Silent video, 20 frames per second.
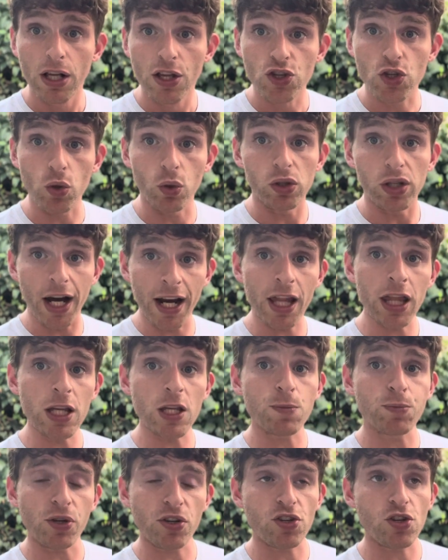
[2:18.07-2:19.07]
So a lot of
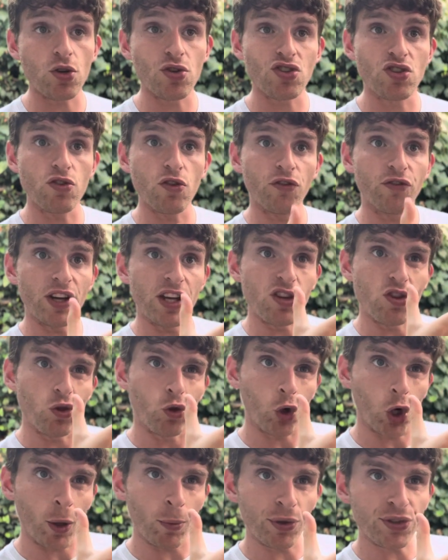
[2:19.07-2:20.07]
these Brooks shoes do fit
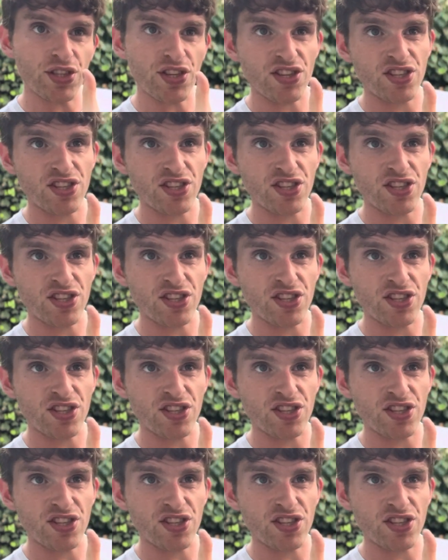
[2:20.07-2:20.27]
normal to